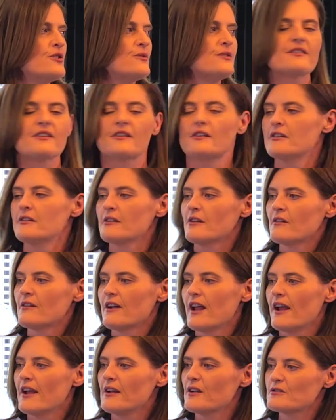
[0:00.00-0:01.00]
it's going to
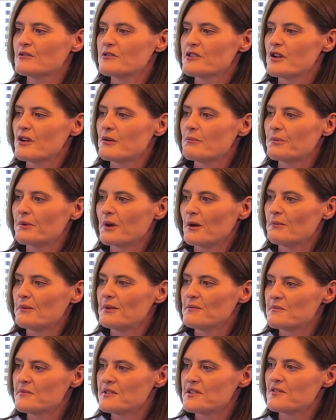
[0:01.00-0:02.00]
create long-term
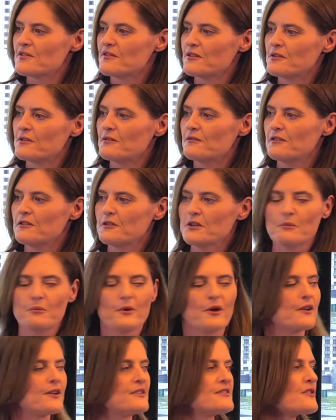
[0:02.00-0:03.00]
problems for your
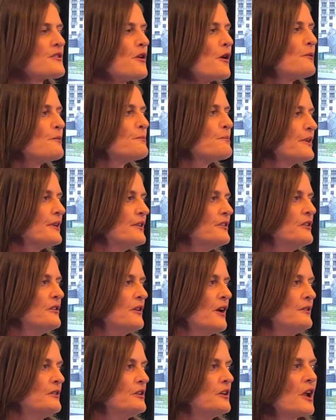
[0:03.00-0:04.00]
workers' comp and
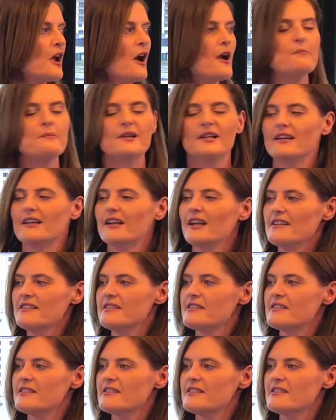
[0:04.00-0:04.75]
your liability.